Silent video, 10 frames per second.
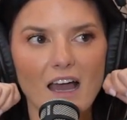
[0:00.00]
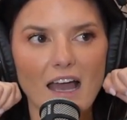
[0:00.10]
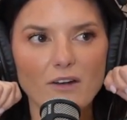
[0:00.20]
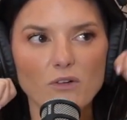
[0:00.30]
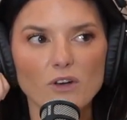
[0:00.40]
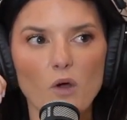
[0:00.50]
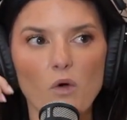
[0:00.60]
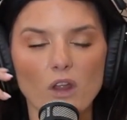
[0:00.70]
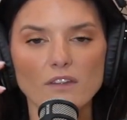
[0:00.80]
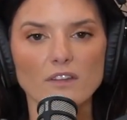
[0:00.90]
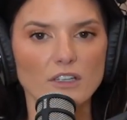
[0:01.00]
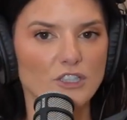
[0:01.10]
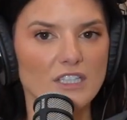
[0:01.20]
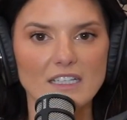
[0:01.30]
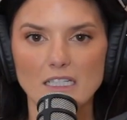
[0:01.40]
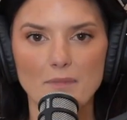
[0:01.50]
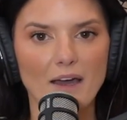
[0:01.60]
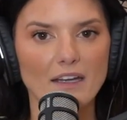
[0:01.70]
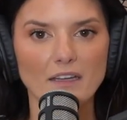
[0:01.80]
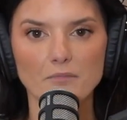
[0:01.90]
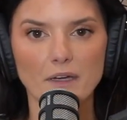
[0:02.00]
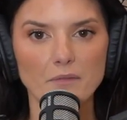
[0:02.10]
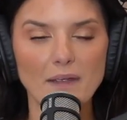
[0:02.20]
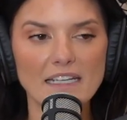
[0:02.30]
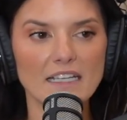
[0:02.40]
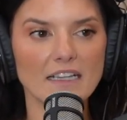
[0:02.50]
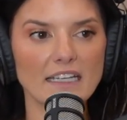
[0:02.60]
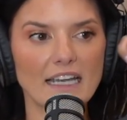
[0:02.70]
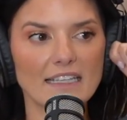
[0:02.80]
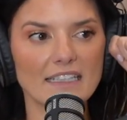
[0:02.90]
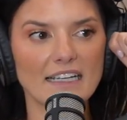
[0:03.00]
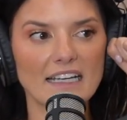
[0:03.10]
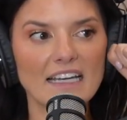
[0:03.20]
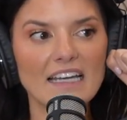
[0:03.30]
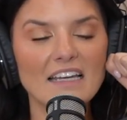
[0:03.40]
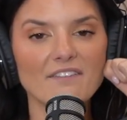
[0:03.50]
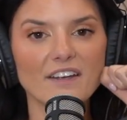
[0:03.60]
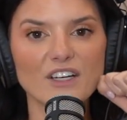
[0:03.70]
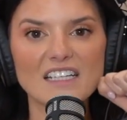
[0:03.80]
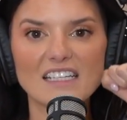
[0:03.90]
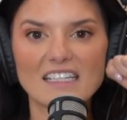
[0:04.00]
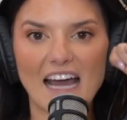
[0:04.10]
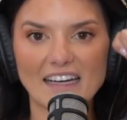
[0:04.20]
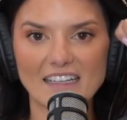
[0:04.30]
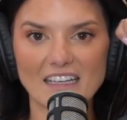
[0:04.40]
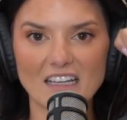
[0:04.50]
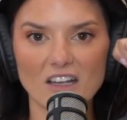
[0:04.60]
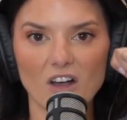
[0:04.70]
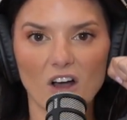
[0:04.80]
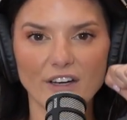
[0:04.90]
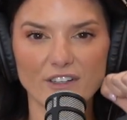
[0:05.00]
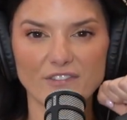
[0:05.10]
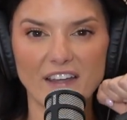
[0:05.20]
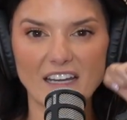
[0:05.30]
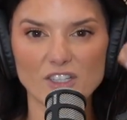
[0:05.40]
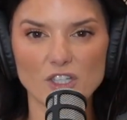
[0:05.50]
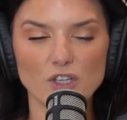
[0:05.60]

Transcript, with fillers: I don't know all of the logistics about it, but basically it's like very staticky on your face.